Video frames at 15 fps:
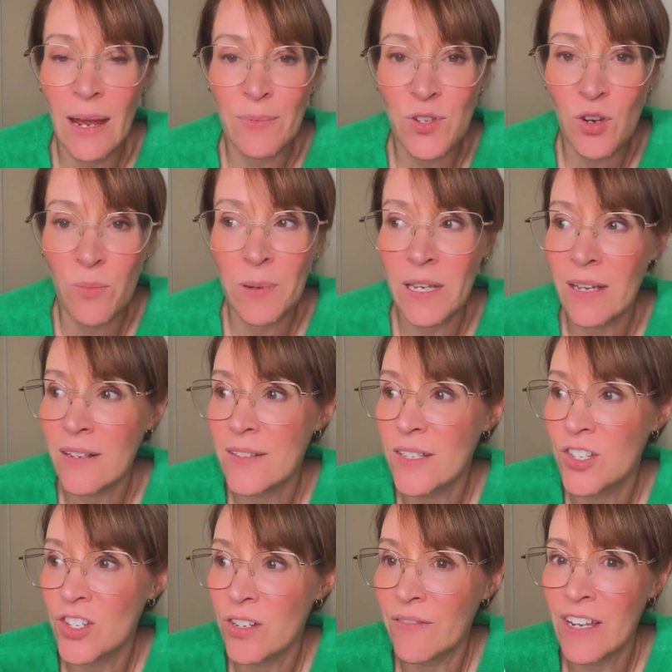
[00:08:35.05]
laparoscopic
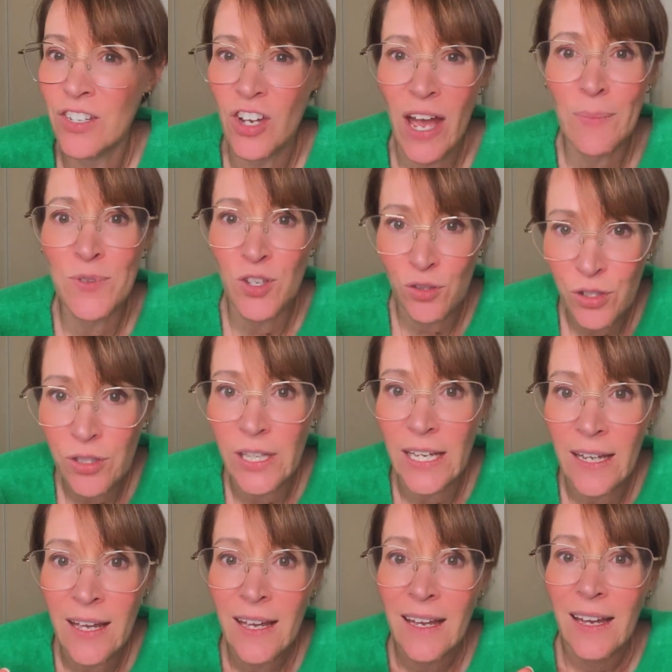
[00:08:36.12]
excision of endo?
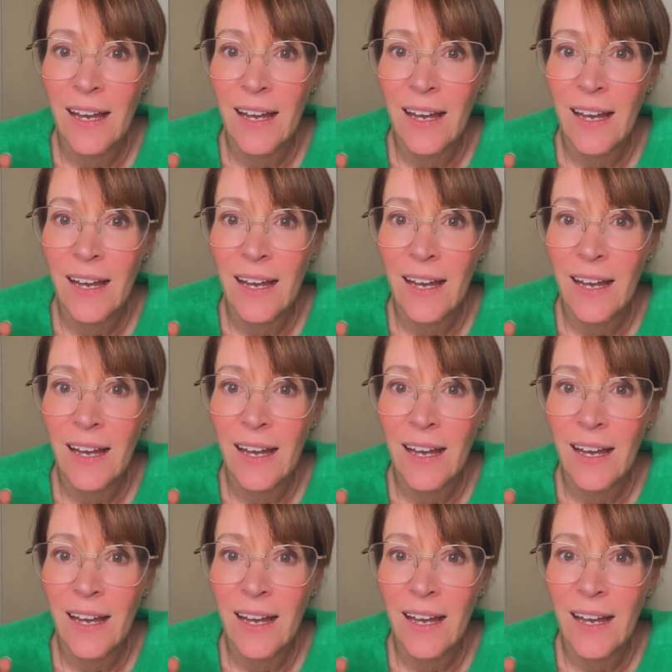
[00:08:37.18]
Absolutely.